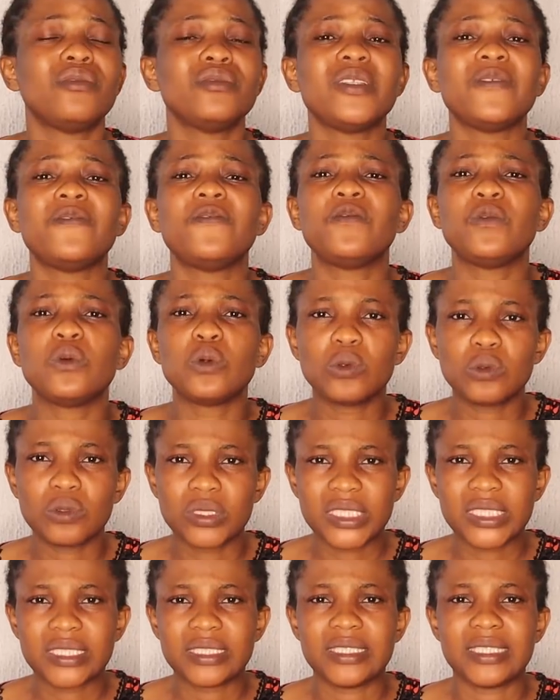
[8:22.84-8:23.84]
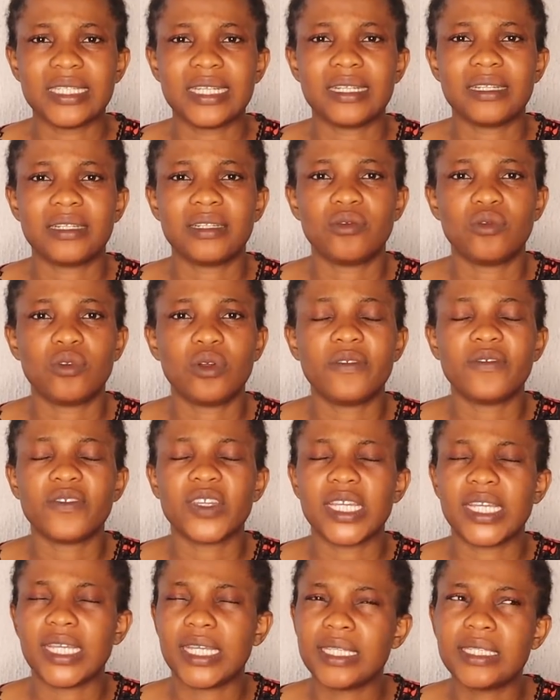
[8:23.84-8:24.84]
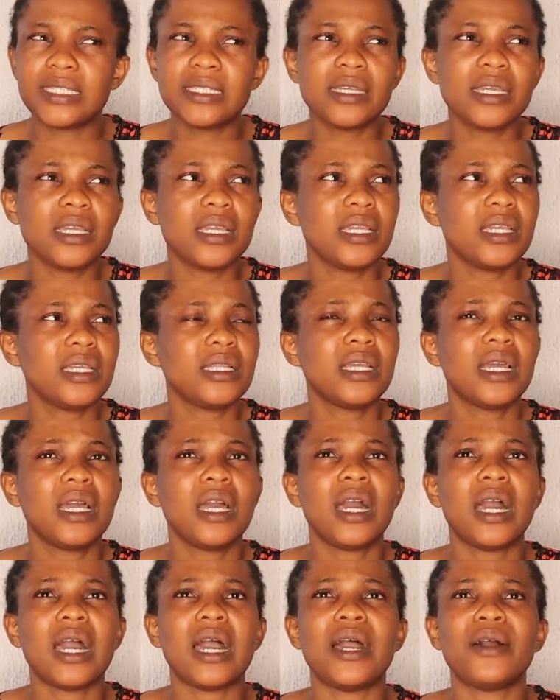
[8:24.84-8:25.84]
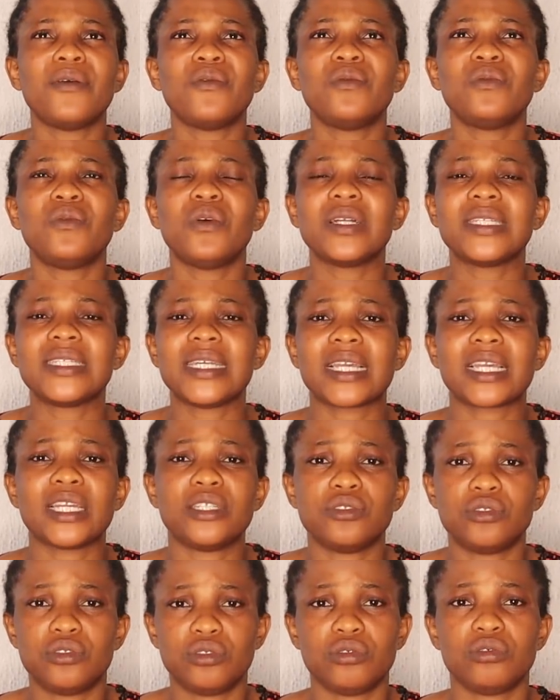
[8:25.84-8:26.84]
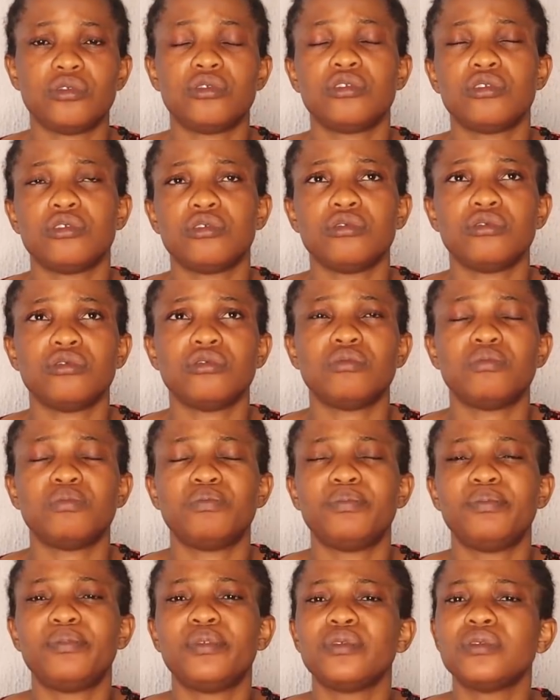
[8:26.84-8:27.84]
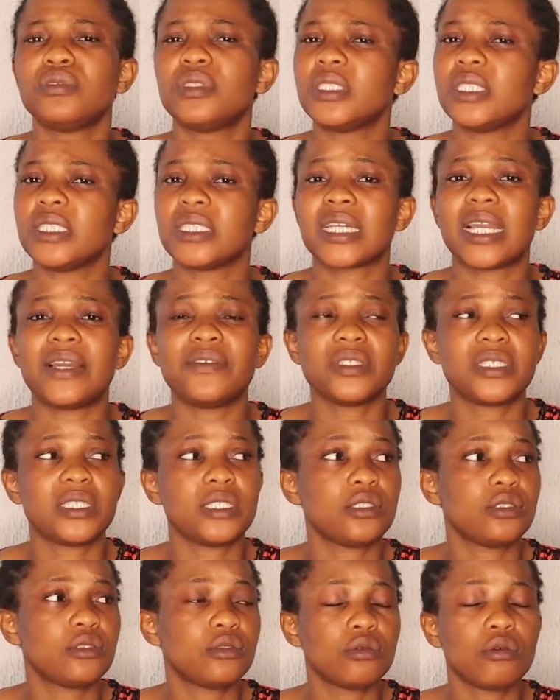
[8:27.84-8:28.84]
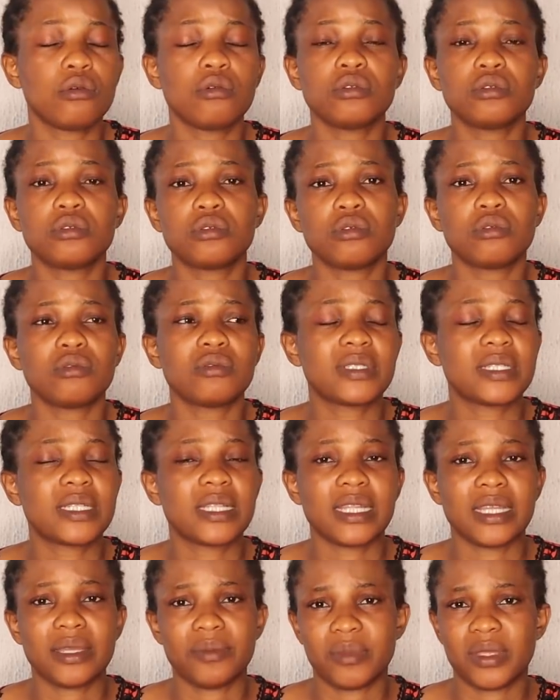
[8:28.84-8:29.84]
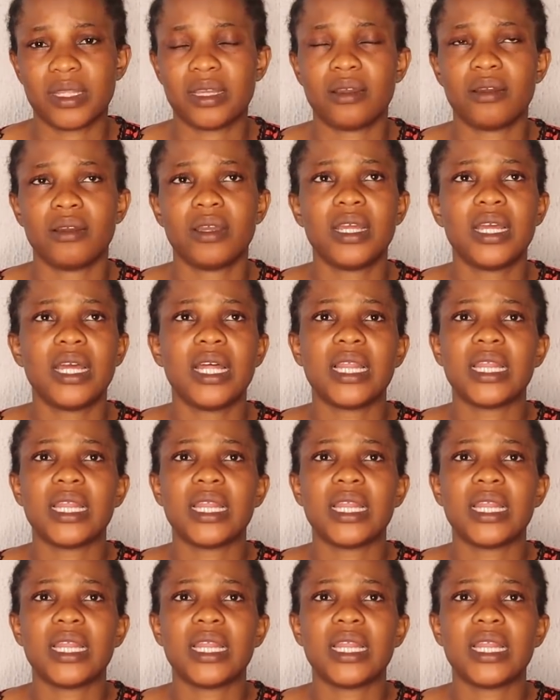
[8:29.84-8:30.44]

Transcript: the food they love eating and what I can do to boost Caris is so so slim now